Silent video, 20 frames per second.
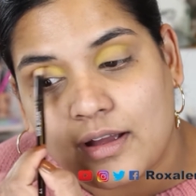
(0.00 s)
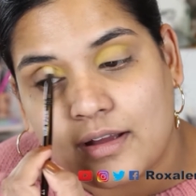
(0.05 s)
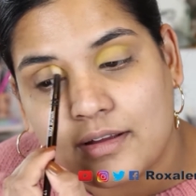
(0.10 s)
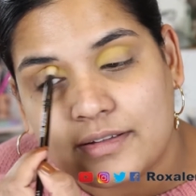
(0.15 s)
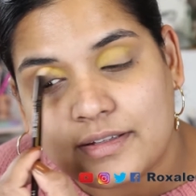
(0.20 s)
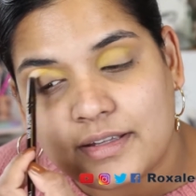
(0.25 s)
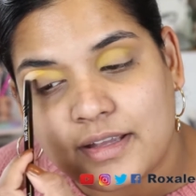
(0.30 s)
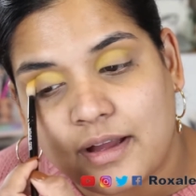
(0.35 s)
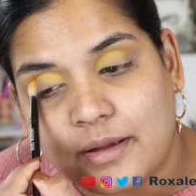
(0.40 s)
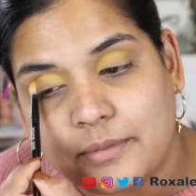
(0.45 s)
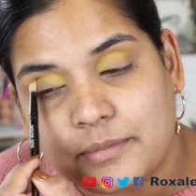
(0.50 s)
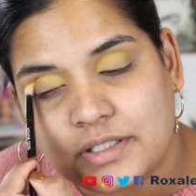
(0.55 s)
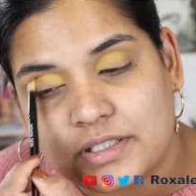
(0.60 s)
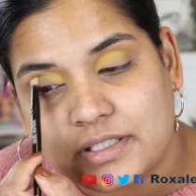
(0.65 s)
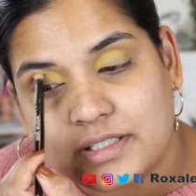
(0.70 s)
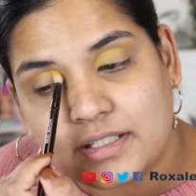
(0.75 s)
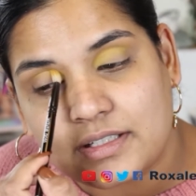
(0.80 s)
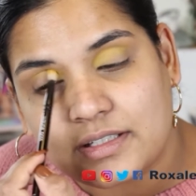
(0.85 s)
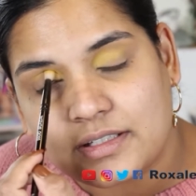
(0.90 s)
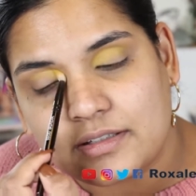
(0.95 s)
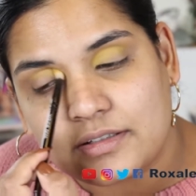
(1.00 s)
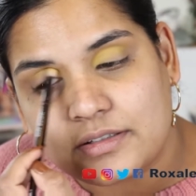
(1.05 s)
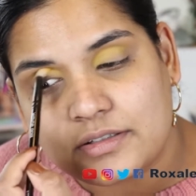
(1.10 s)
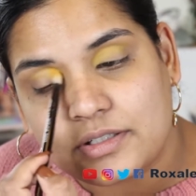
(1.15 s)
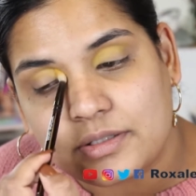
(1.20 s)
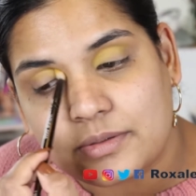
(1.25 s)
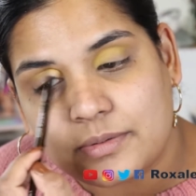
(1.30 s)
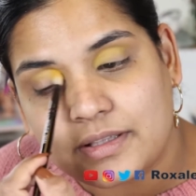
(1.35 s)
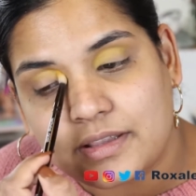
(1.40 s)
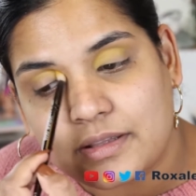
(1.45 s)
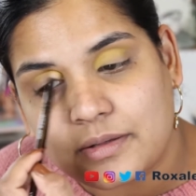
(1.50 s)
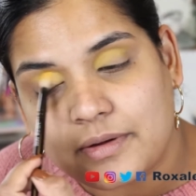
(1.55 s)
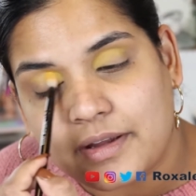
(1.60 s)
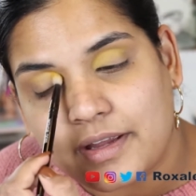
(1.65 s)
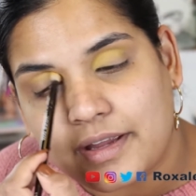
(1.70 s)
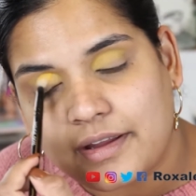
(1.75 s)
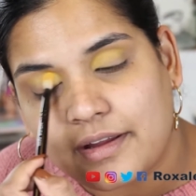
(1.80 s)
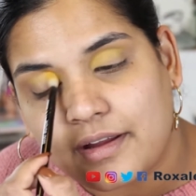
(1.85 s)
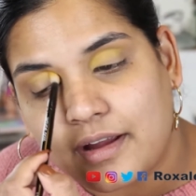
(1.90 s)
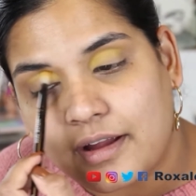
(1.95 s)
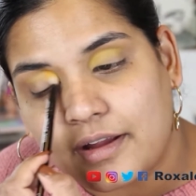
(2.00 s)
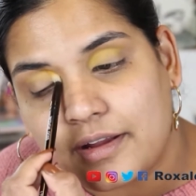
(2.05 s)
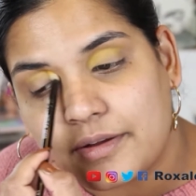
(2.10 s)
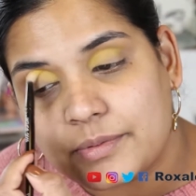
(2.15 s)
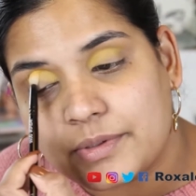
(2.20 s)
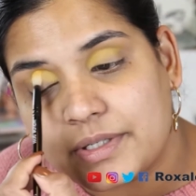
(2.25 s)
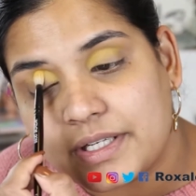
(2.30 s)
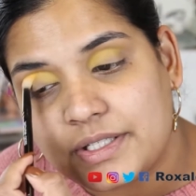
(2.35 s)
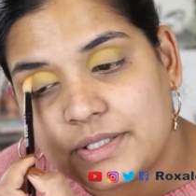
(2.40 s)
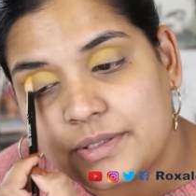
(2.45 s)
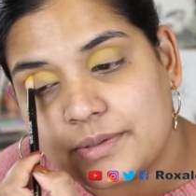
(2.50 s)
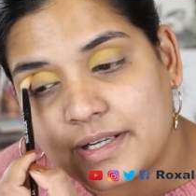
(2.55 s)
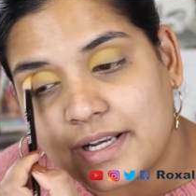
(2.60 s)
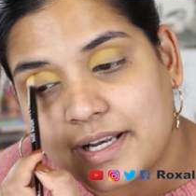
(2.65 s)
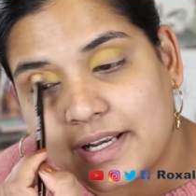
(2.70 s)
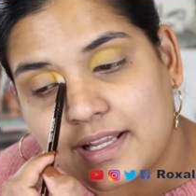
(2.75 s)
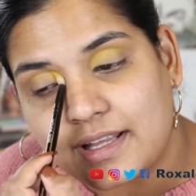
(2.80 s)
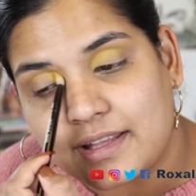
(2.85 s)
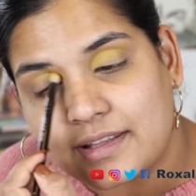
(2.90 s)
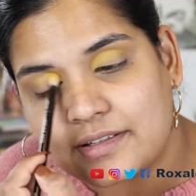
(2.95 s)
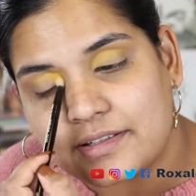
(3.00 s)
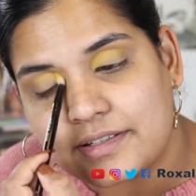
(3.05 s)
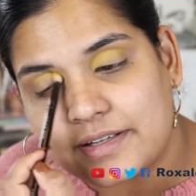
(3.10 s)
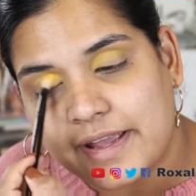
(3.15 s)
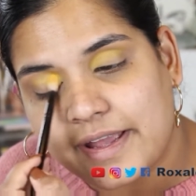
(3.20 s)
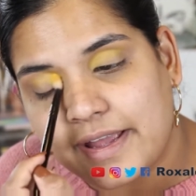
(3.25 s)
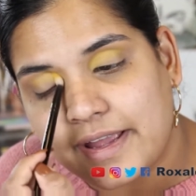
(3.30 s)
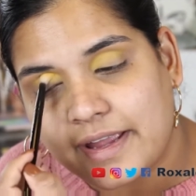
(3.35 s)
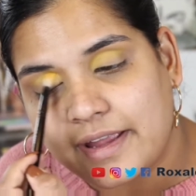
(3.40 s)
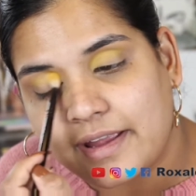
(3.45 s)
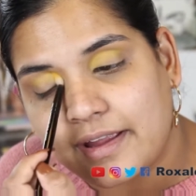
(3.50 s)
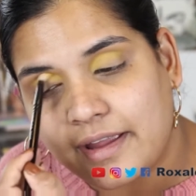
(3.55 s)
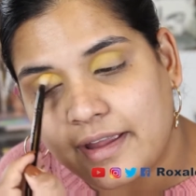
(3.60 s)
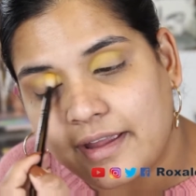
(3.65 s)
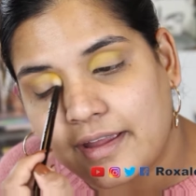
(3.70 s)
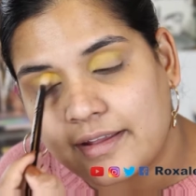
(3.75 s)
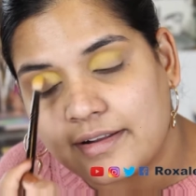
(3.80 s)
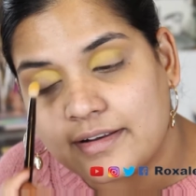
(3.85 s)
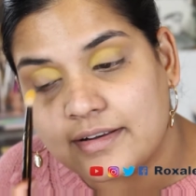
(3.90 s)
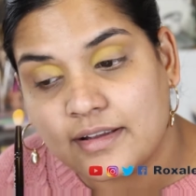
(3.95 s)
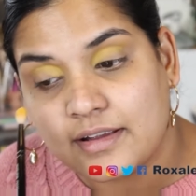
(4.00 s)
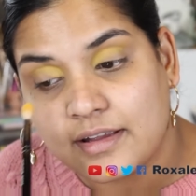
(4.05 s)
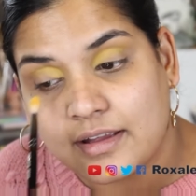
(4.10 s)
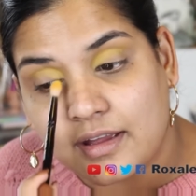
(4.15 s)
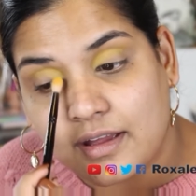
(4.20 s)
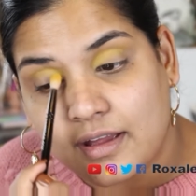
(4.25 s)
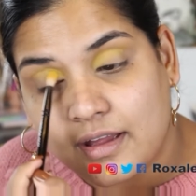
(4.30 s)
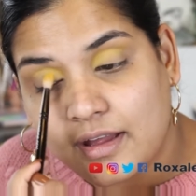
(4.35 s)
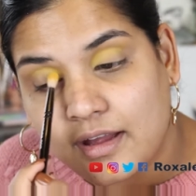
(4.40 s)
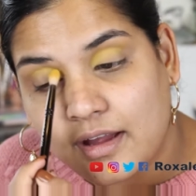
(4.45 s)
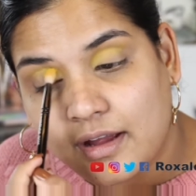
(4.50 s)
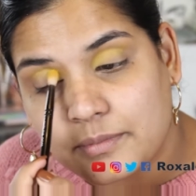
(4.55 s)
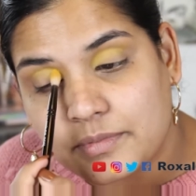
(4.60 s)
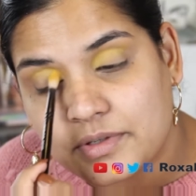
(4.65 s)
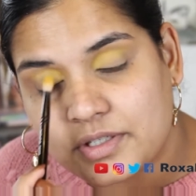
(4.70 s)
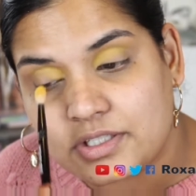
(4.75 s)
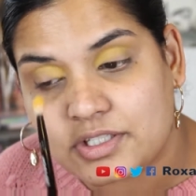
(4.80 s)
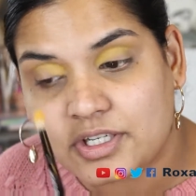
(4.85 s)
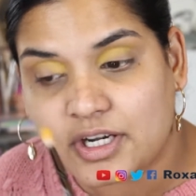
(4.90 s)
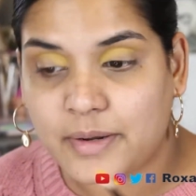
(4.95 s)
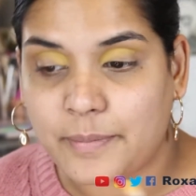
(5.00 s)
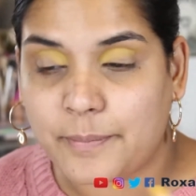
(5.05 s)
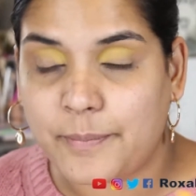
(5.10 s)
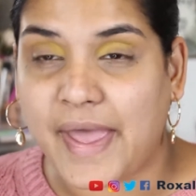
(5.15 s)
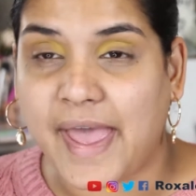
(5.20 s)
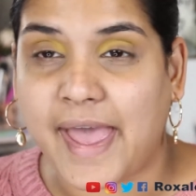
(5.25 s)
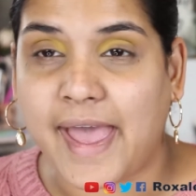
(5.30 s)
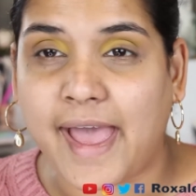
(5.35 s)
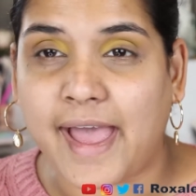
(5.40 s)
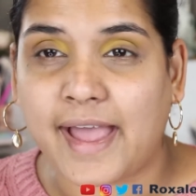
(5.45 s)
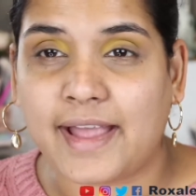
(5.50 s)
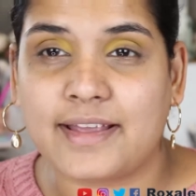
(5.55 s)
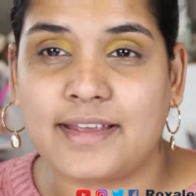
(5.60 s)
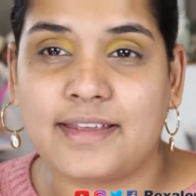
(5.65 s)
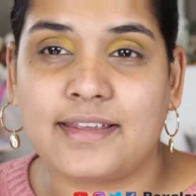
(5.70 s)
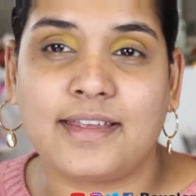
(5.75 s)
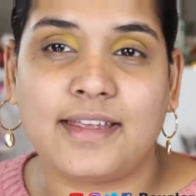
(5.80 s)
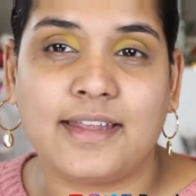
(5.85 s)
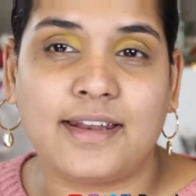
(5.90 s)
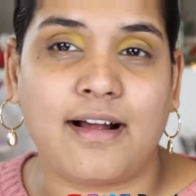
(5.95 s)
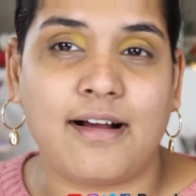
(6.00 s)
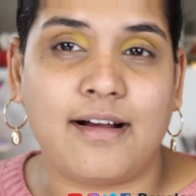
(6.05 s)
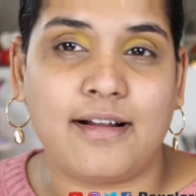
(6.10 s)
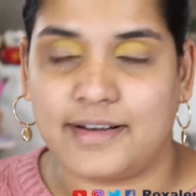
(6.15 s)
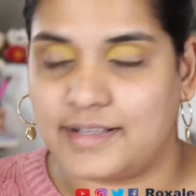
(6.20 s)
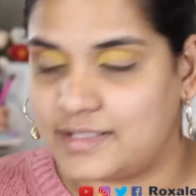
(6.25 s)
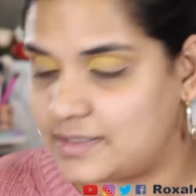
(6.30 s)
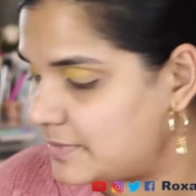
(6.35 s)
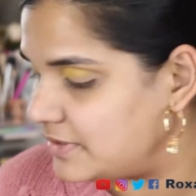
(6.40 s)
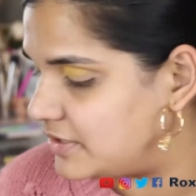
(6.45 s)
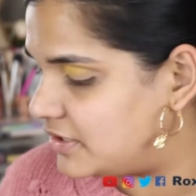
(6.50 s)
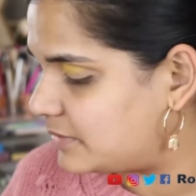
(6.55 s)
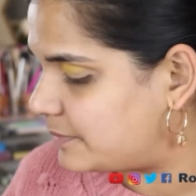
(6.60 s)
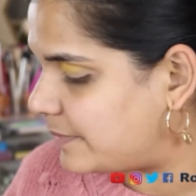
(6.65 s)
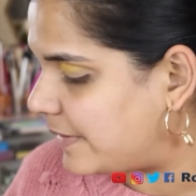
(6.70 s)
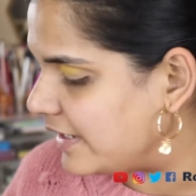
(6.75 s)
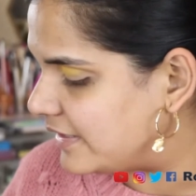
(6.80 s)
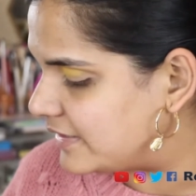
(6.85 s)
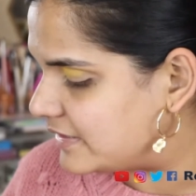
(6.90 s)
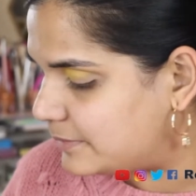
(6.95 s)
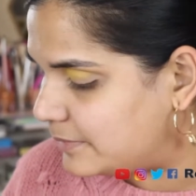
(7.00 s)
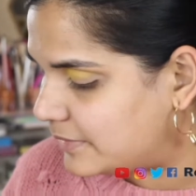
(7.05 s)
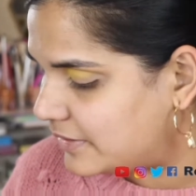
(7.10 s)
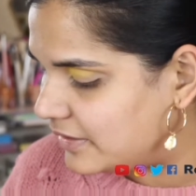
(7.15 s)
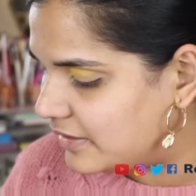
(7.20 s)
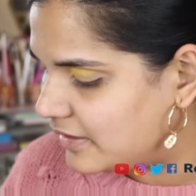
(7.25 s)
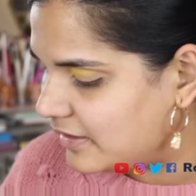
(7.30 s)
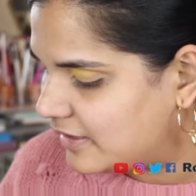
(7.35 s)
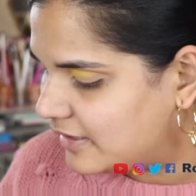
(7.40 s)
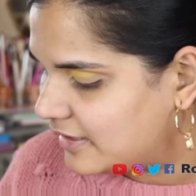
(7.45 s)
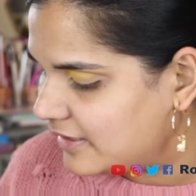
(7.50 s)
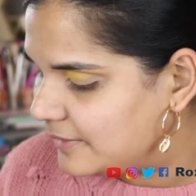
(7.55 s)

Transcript: yeah, I'm just gonna do it the way I would do it any other day, and I'm just trying to pack it on as much as possible.